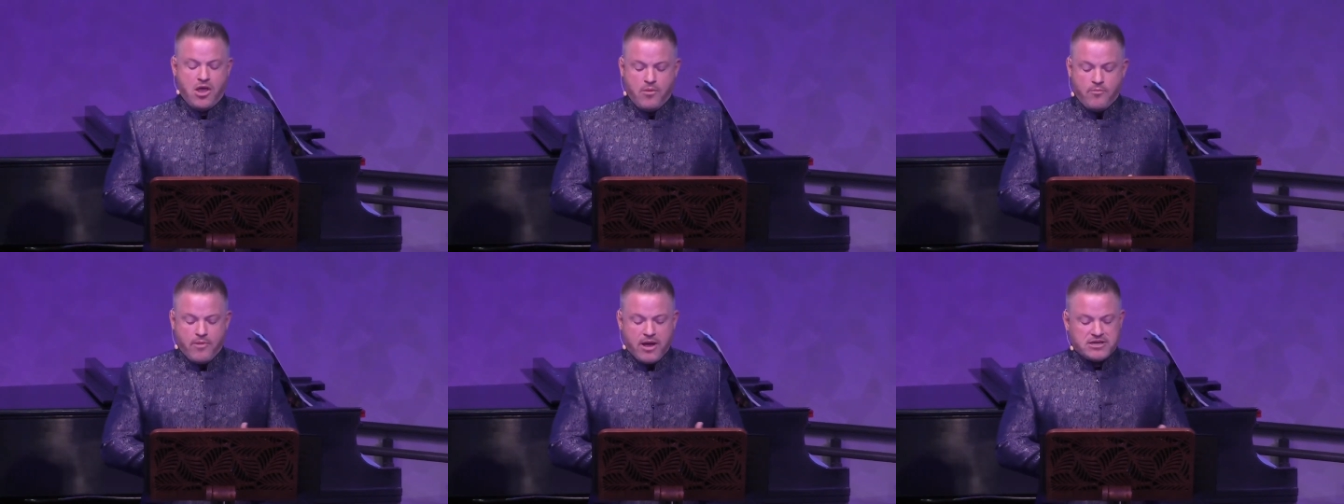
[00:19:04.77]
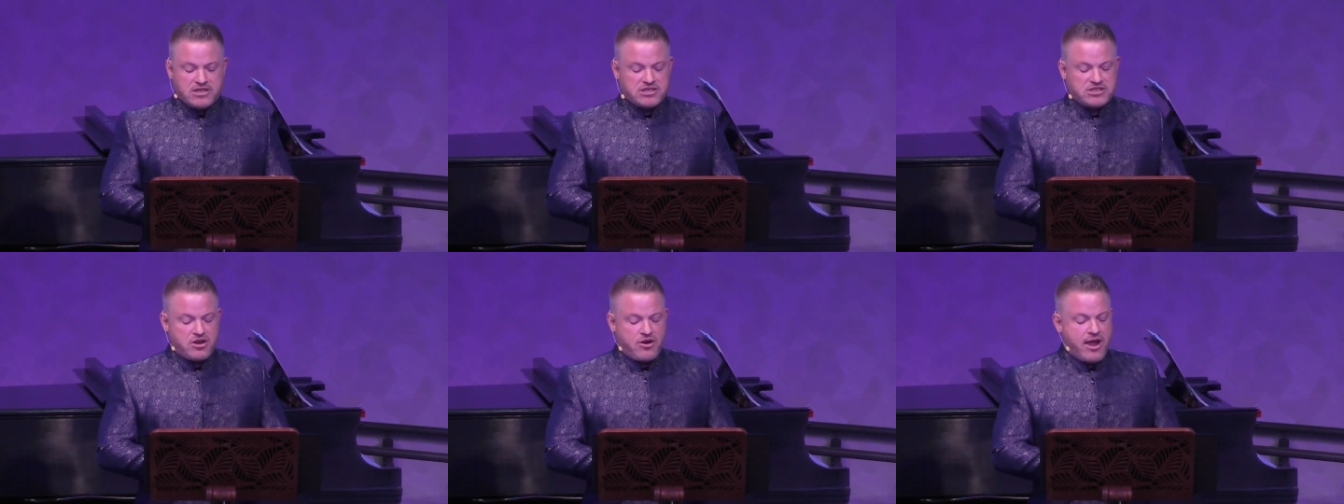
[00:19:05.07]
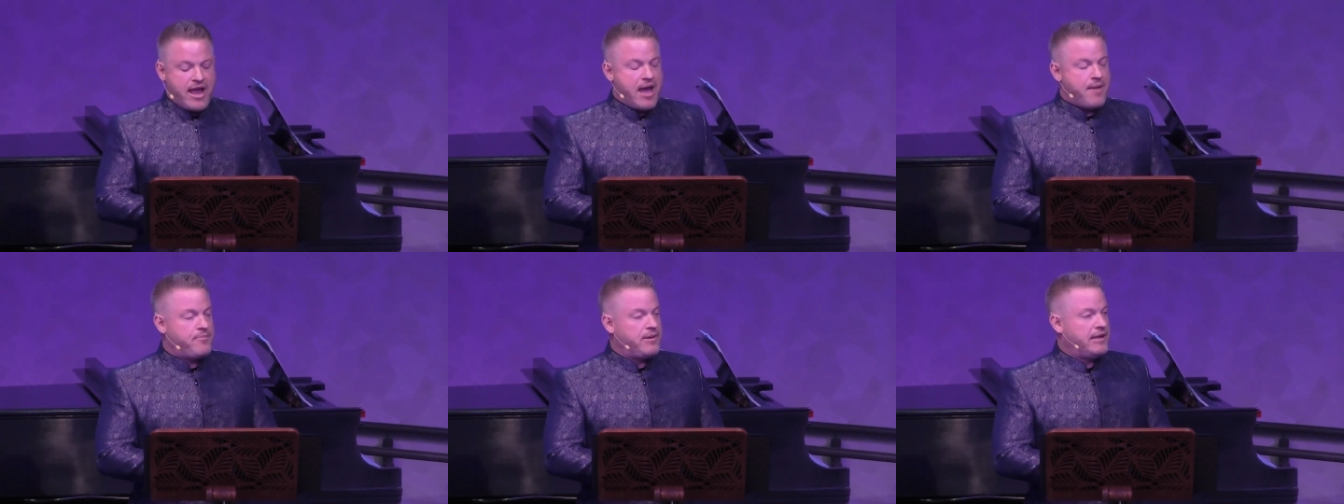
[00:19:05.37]
much as our
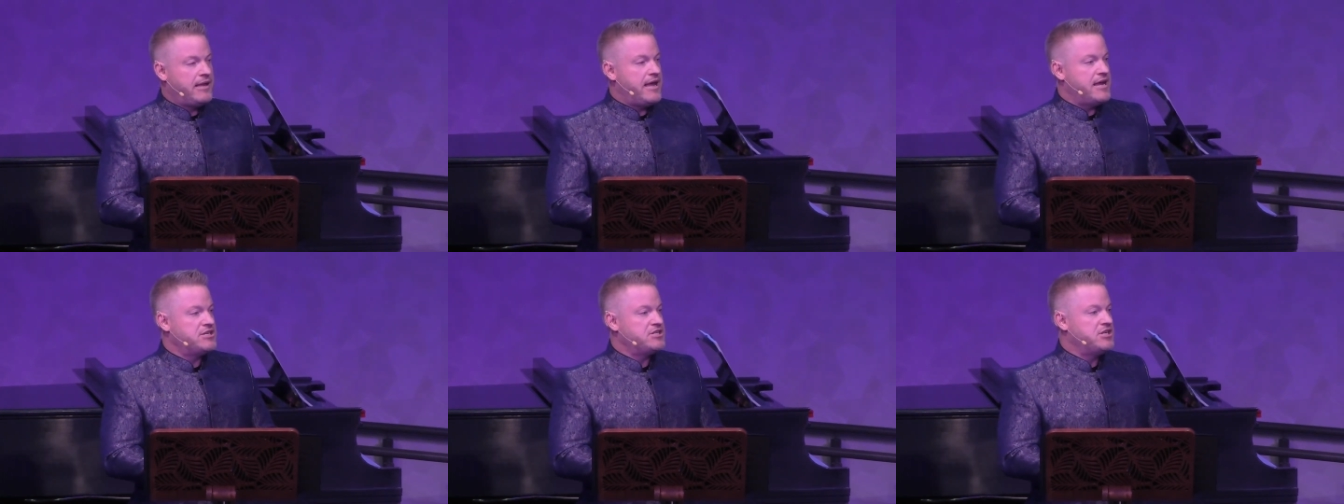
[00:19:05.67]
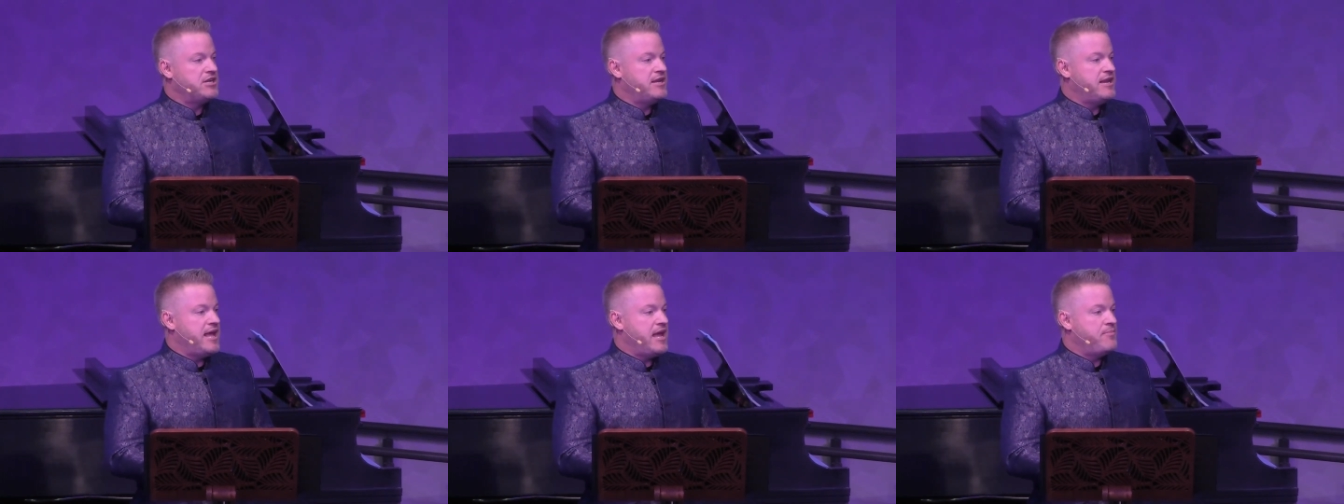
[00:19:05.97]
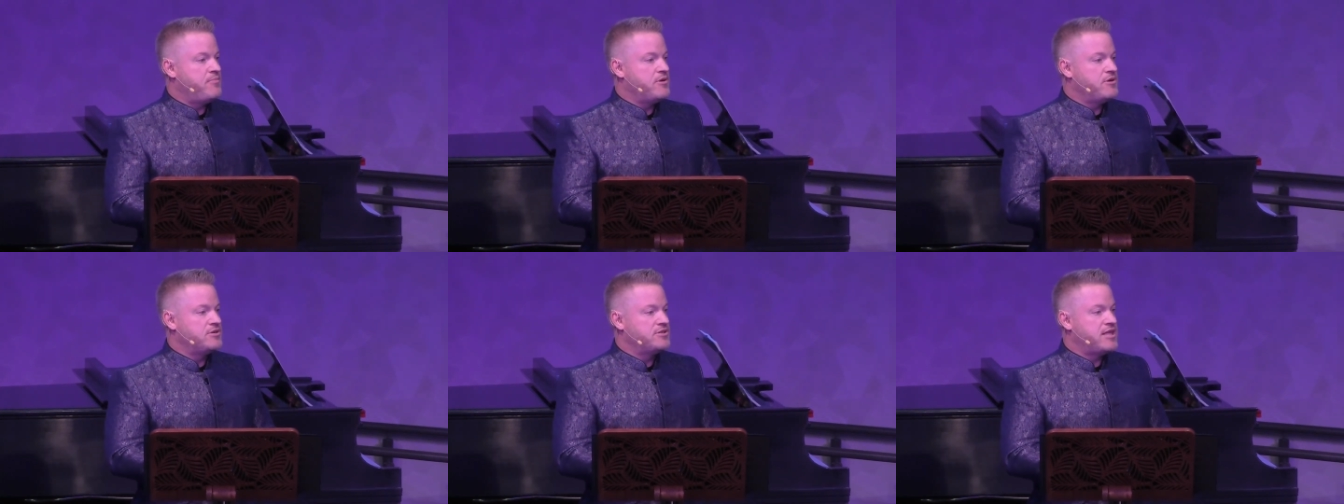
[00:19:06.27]
Appalachian
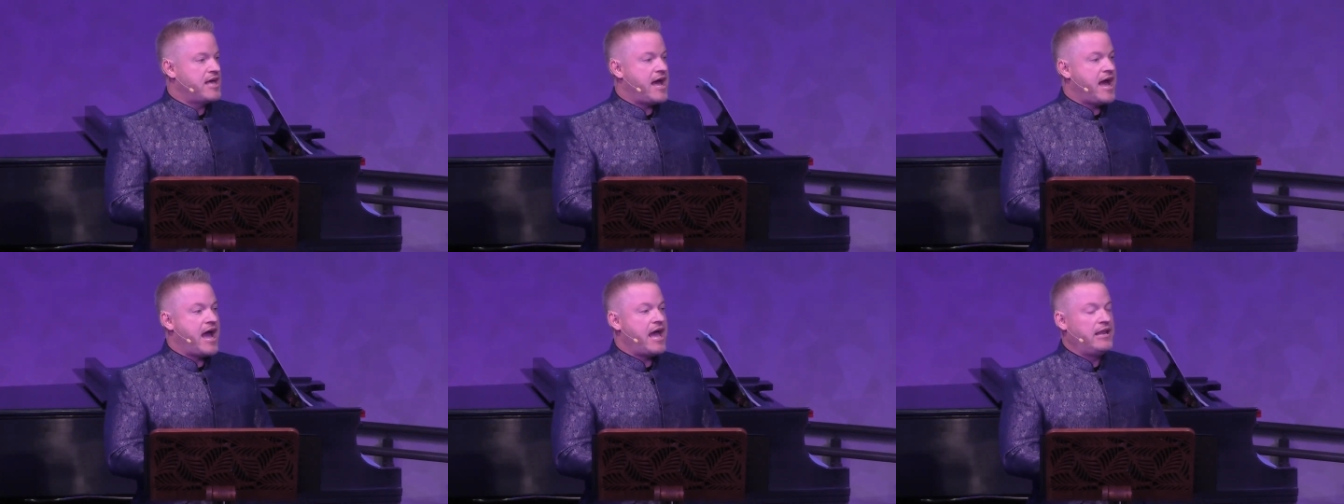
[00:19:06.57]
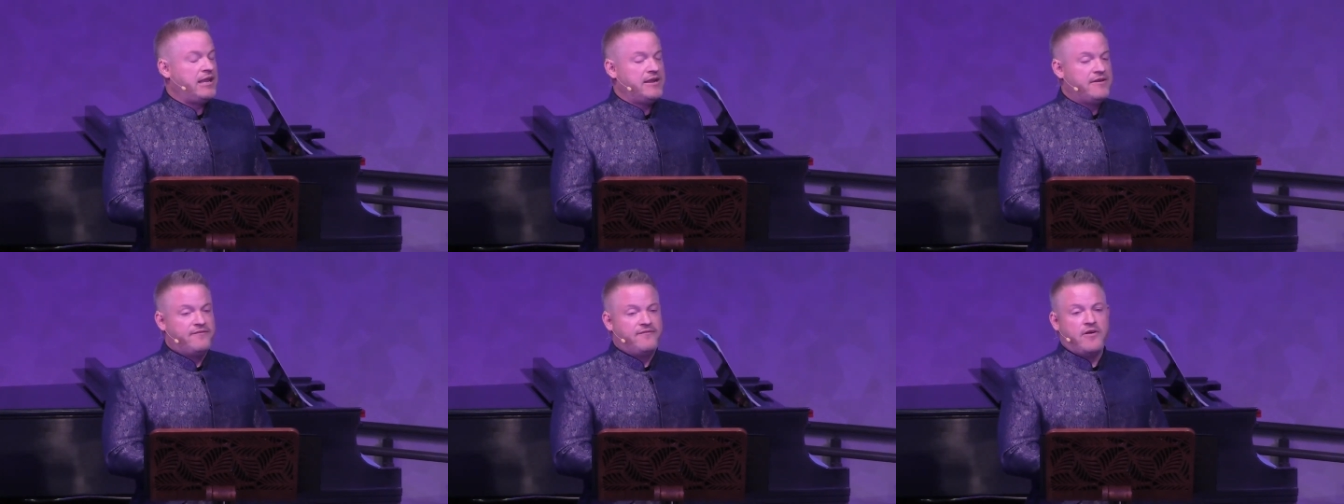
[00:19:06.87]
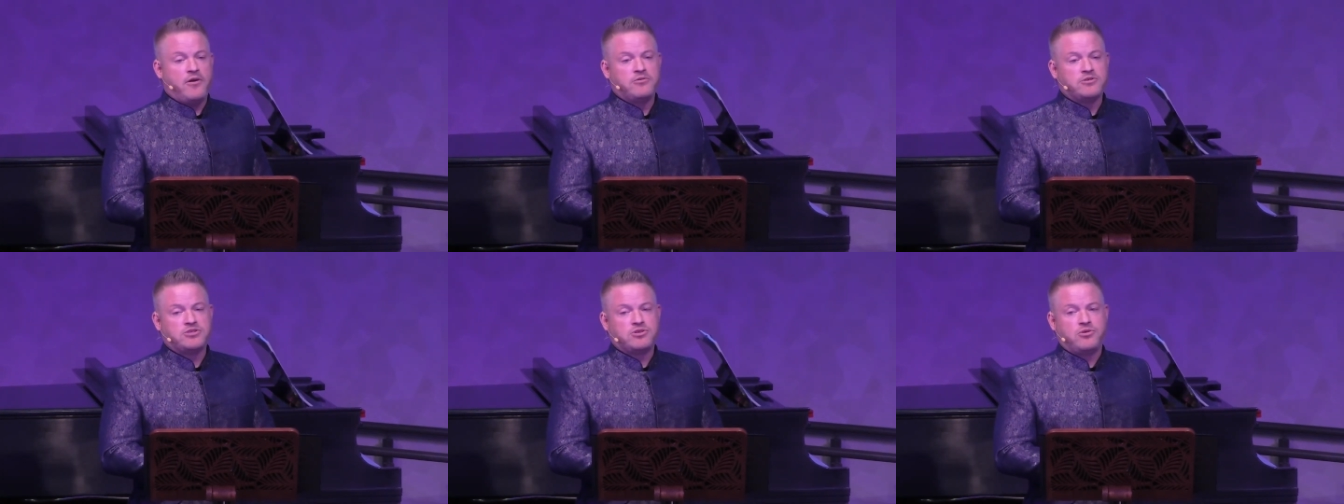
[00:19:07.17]
neighbors, the Highlander
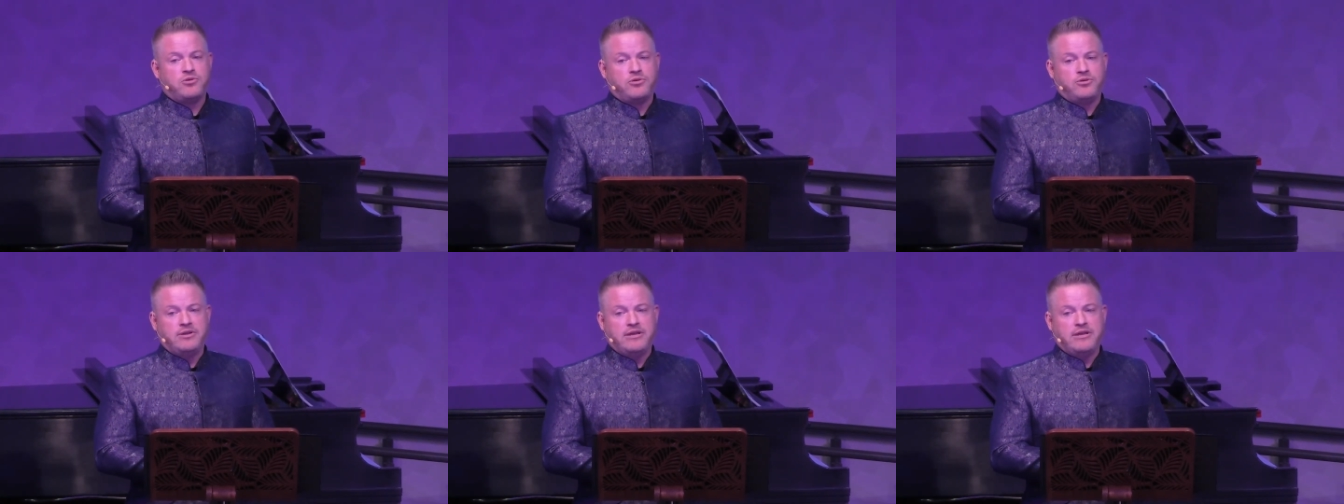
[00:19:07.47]
Folk School,